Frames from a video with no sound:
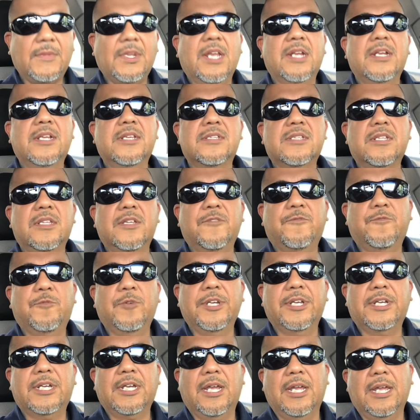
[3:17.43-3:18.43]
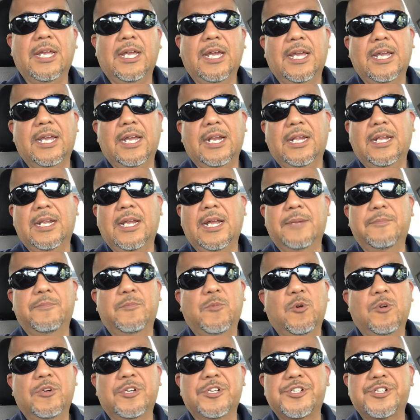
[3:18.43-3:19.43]
it is Lyft week. I, I got a lot
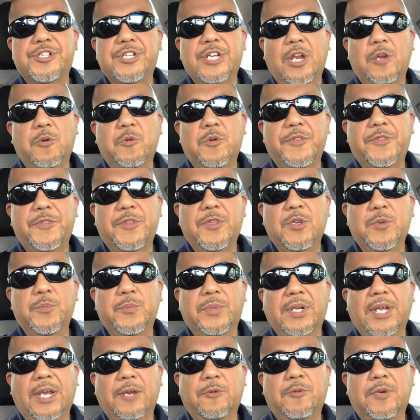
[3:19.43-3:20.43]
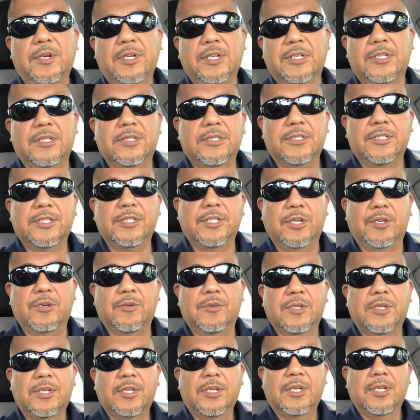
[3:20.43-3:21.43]
more to share with you, but I want to, you
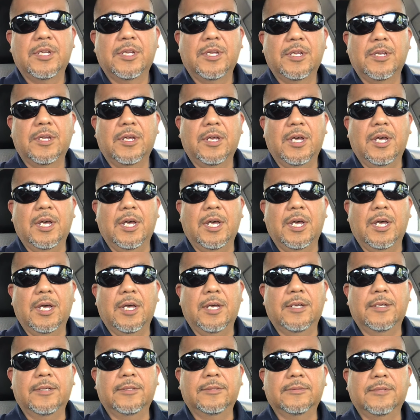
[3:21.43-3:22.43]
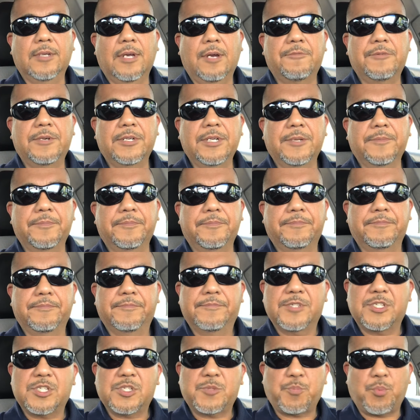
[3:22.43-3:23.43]
know, uh, I want to
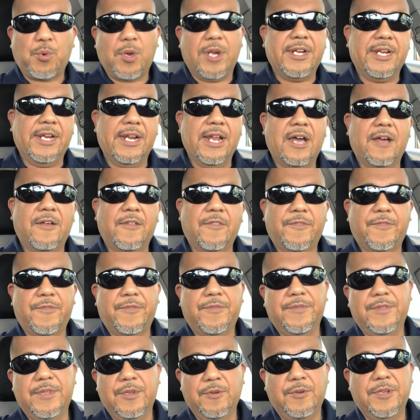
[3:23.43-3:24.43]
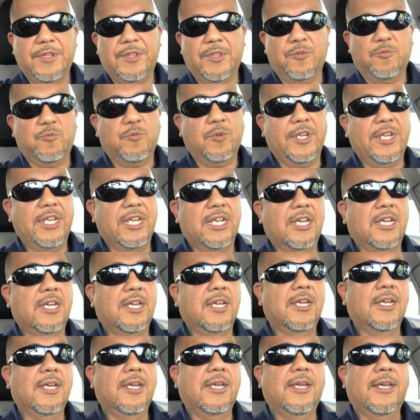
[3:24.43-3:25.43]
spread it out during the week.
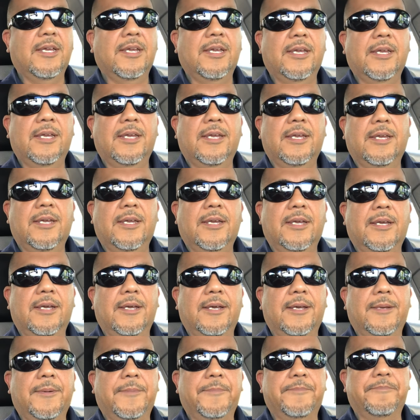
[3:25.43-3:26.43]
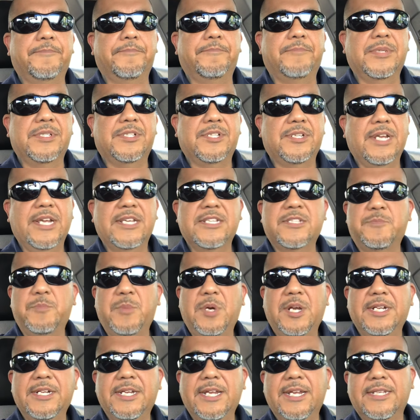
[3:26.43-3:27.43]
Um, but today's
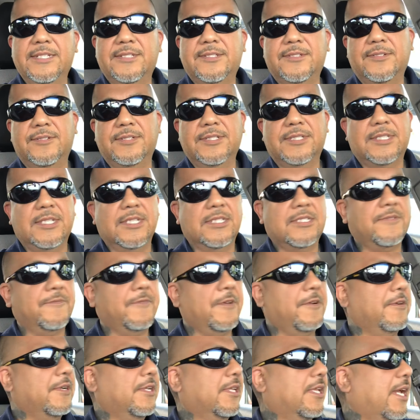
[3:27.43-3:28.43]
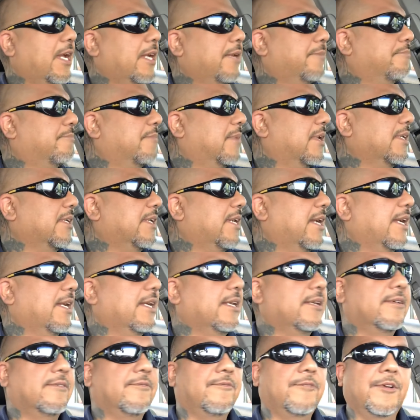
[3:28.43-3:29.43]
Monday, so it's it's a very light
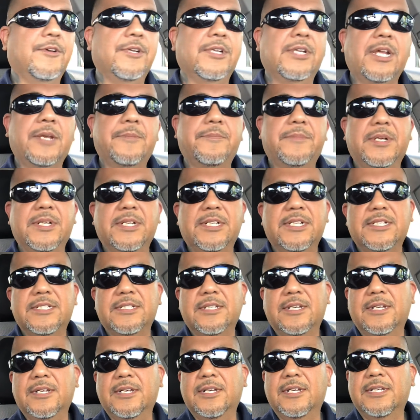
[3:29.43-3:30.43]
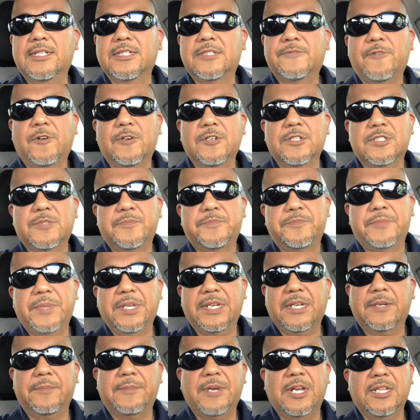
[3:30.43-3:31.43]
Monday, very light Monday uh, as far as
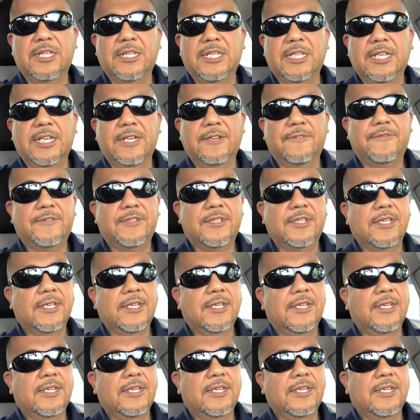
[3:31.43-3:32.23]
speaking about Lyft.